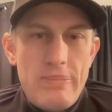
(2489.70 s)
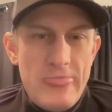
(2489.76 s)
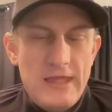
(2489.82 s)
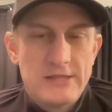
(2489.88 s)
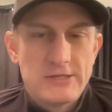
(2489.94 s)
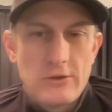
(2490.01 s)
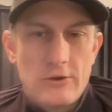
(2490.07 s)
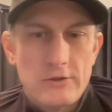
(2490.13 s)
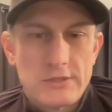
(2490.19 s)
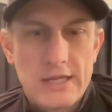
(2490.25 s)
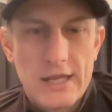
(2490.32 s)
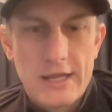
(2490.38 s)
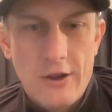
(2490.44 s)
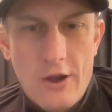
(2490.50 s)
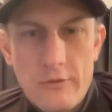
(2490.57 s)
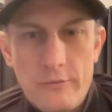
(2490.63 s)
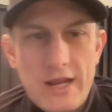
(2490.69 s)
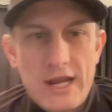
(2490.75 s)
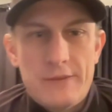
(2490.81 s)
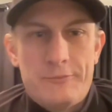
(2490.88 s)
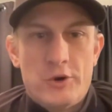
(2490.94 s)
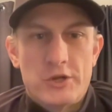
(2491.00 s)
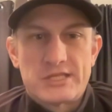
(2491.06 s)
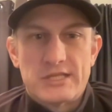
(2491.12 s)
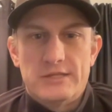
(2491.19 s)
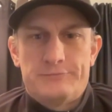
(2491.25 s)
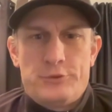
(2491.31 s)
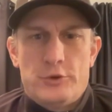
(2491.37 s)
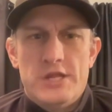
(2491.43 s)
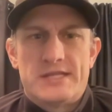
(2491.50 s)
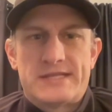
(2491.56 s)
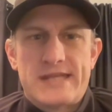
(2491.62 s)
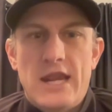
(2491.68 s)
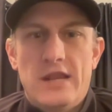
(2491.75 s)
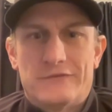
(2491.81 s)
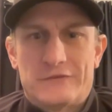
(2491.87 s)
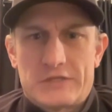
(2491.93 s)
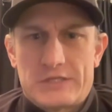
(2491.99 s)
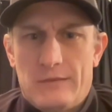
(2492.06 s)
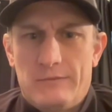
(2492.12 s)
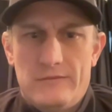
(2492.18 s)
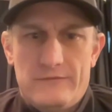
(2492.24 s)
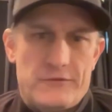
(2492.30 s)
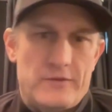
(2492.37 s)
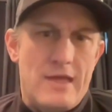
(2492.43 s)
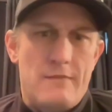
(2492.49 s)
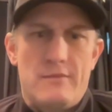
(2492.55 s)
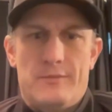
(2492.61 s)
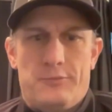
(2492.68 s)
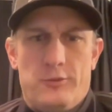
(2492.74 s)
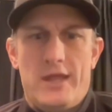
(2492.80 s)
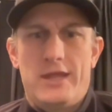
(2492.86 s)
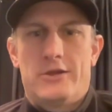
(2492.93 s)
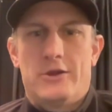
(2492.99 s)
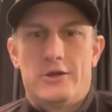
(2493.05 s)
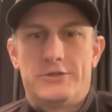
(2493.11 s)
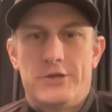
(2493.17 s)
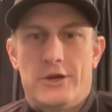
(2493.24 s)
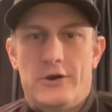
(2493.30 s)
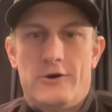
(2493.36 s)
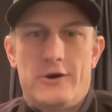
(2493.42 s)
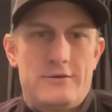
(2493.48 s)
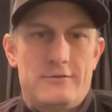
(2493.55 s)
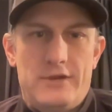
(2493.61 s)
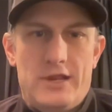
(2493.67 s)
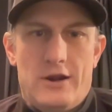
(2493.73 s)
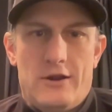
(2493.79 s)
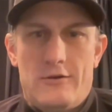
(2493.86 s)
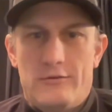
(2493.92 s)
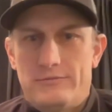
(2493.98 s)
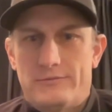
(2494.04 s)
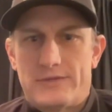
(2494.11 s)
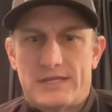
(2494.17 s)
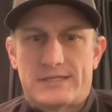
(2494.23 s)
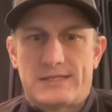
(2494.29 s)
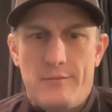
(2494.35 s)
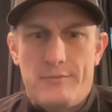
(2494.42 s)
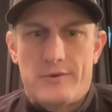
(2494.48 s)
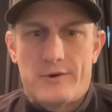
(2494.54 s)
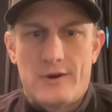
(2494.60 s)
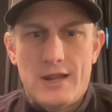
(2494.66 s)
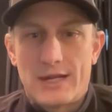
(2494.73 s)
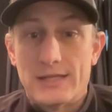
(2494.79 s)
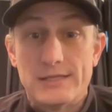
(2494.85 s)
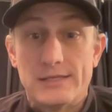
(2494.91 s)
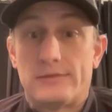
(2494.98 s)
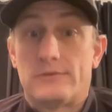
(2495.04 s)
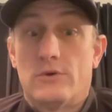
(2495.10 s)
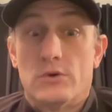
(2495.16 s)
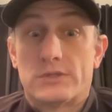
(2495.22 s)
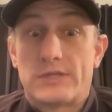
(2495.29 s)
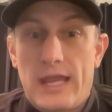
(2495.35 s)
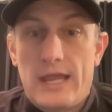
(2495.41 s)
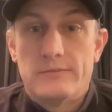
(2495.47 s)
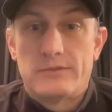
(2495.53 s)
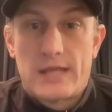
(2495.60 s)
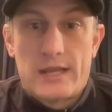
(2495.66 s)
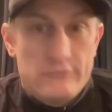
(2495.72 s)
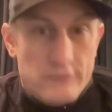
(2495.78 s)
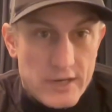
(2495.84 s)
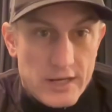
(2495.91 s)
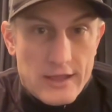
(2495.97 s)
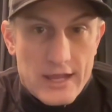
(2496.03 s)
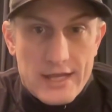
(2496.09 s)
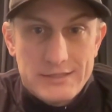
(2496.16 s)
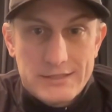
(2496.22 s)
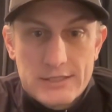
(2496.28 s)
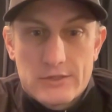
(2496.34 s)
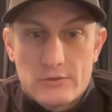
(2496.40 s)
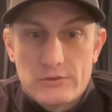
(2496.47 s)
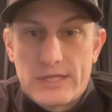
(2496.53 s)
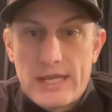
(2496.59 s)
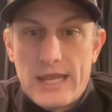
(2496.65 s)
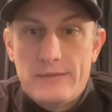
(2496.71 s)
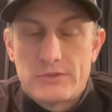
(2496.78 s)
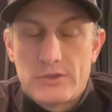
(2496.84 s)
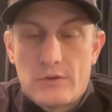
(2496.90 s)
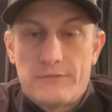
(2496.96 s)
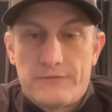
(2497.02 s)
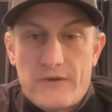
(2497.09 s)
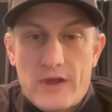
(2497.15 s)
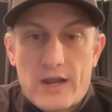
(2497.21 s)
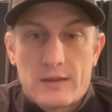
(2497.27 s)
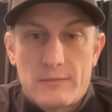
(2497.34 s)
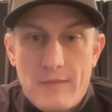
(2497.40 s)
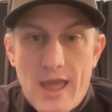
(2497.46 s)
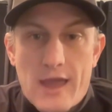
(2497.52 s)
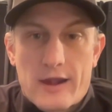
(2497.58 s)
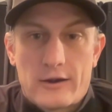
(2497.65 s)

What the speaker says: and so it's like, oh, we got to put incentives or something for them to play good during, December, because those games, they realize that those games don't fucking matter.